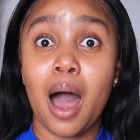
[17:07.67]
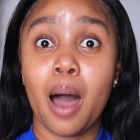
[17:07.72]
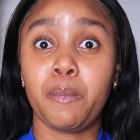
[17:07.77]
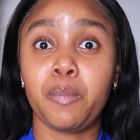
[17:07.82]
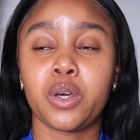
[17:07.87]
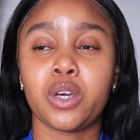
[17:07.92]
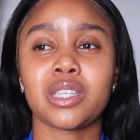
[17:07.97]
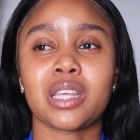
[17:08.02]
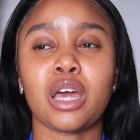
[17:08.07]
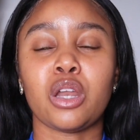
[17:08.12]

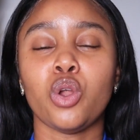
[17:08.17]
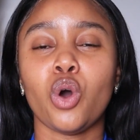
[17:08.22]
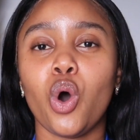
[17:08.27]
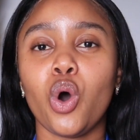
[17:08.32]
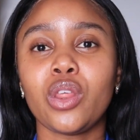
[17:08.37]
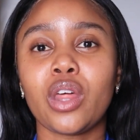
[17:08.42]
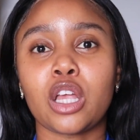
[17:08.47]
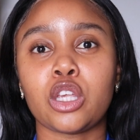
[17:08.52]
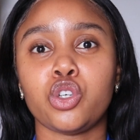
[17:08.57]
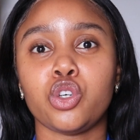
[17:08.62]
Because I know
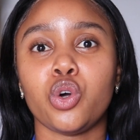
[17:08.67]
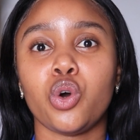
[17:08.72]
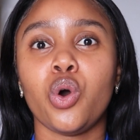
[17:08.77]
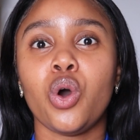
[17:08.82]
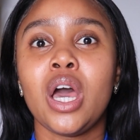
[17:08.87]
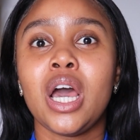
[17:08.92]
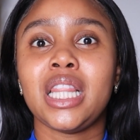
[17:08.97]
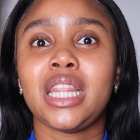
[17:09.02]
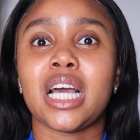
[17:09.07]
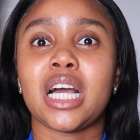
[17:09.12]
that
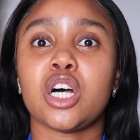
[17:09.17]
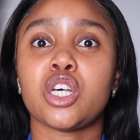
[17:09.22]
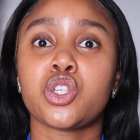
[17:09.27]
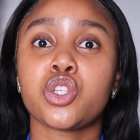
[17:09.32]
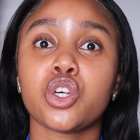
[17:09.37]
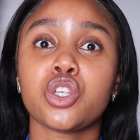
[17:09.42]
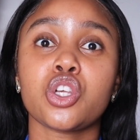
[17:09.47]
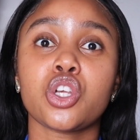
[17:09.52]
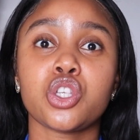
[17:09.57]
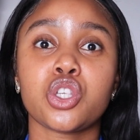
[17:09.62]
there are
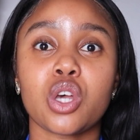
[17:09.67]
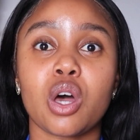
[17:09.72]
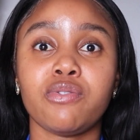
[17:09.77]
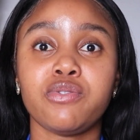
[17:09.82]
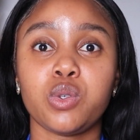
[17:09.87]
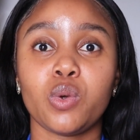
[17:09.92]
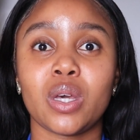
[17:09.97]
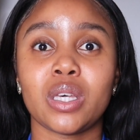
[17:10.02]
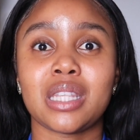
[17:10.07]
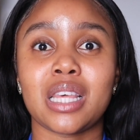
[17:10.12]
certain
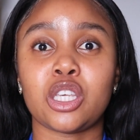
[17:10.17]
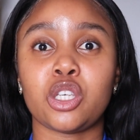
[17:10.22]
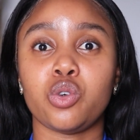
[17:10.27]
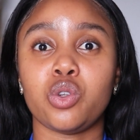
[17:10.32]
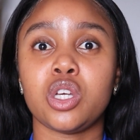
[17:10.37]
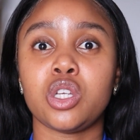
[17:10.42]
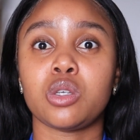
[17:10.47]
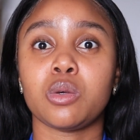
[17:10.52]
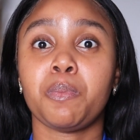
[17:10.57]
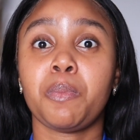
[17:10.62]
softwares that you
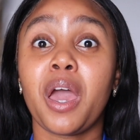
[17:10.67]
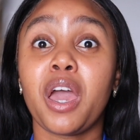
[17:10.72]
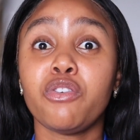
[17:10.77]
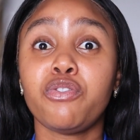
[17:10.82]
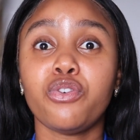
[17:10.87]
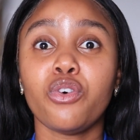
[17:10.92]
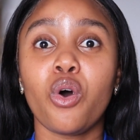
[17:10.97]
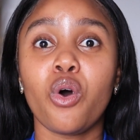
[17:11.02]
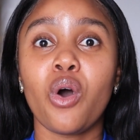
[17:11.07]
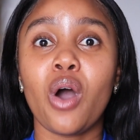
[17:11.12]
need to pay
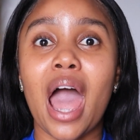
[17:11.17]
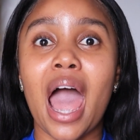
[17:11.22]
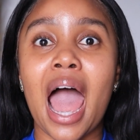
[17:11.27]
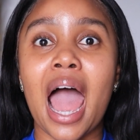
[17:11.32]
for,